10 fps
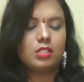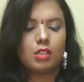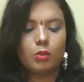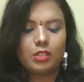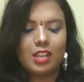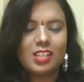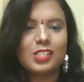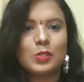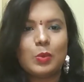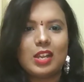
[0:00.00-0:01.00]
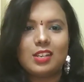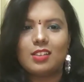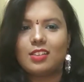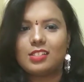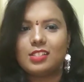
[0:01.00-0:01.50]
So the next one
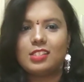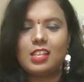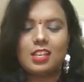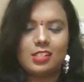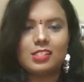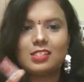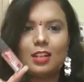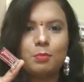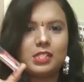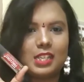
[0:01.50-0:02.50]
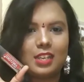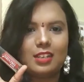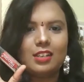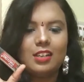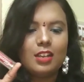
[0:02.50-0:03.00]
is this
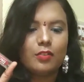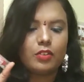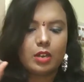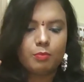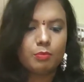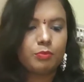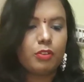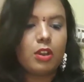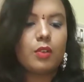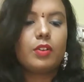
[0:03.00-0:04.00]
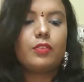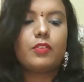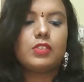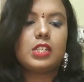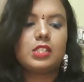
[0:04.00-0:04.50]
lipstick from Forever
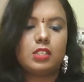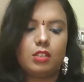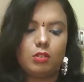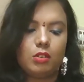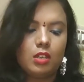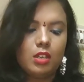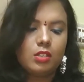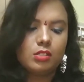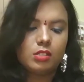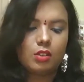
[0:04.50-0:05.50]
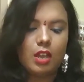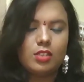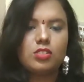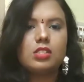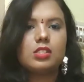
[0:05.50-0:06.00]
52. So
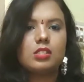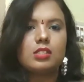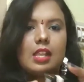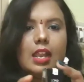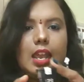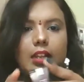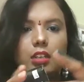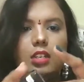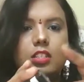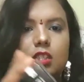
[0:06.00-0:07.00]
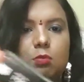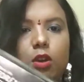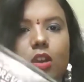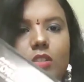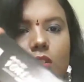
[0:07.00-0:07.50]
I just selected this
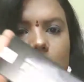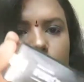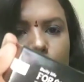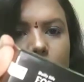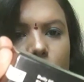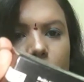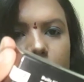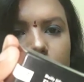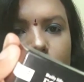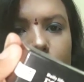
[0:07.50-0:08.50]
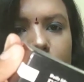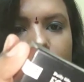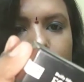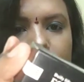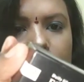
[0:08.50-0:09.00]
box this month just for the
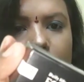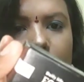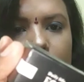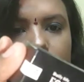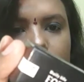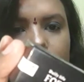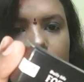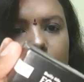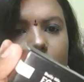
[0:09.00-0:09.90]
lipstick, guys.